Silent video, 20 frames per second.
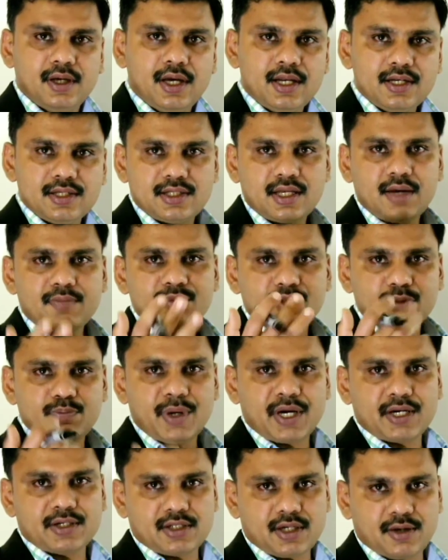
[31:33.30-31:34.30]
in some
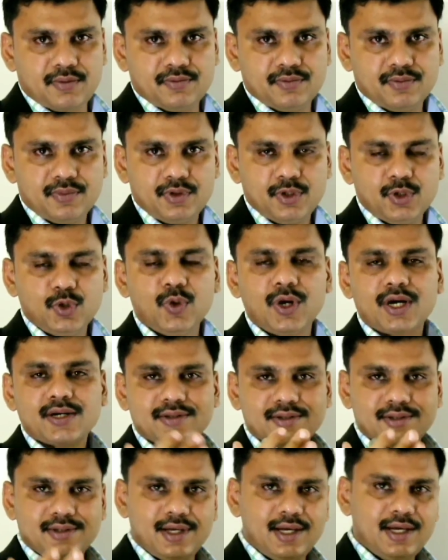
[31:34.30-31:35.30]
spectrum you
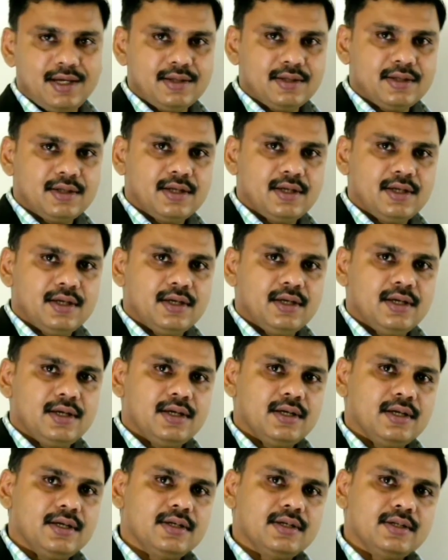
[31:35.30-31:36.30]
are seeing
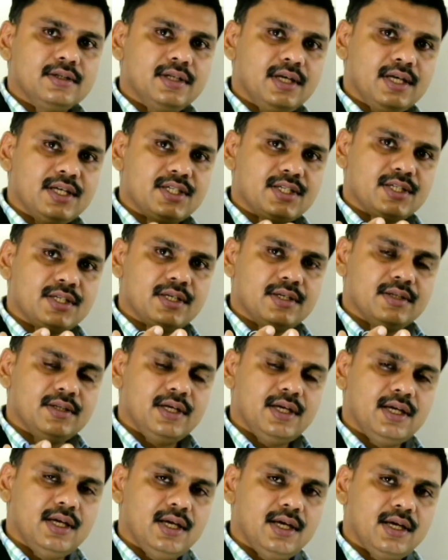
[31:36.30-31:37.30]

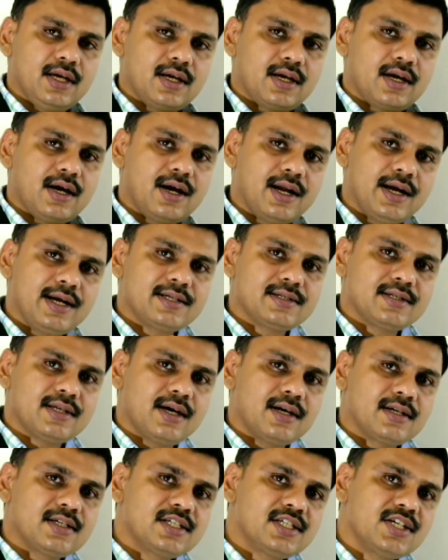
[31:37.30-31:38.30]
the colors
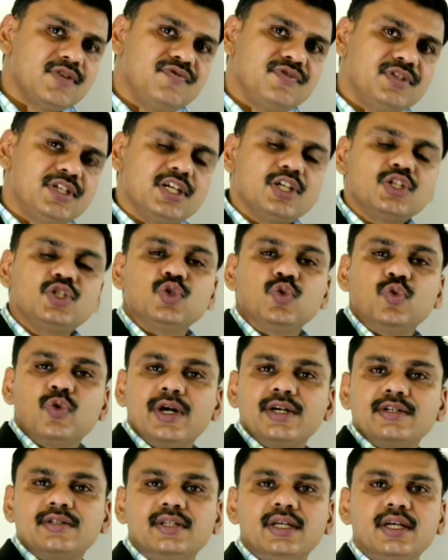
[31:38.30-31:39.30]
are shifting
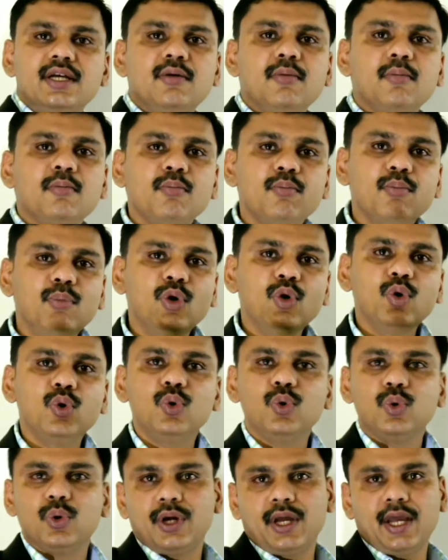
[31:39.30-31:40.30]
towards the
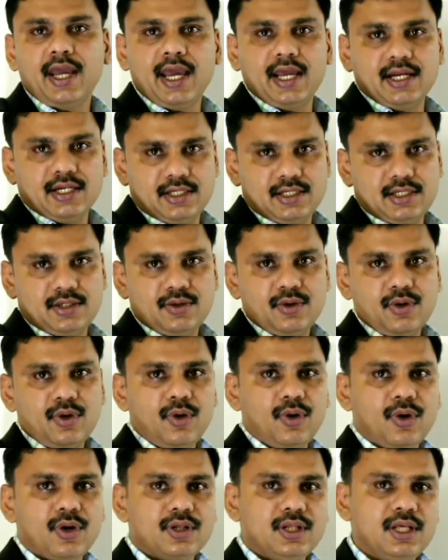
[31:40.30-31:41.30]
blue end
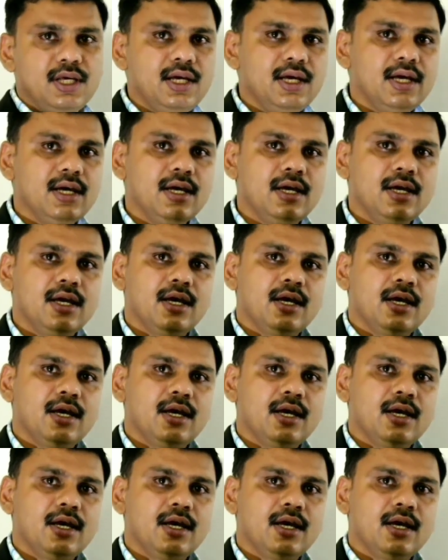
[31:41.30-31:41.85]
or the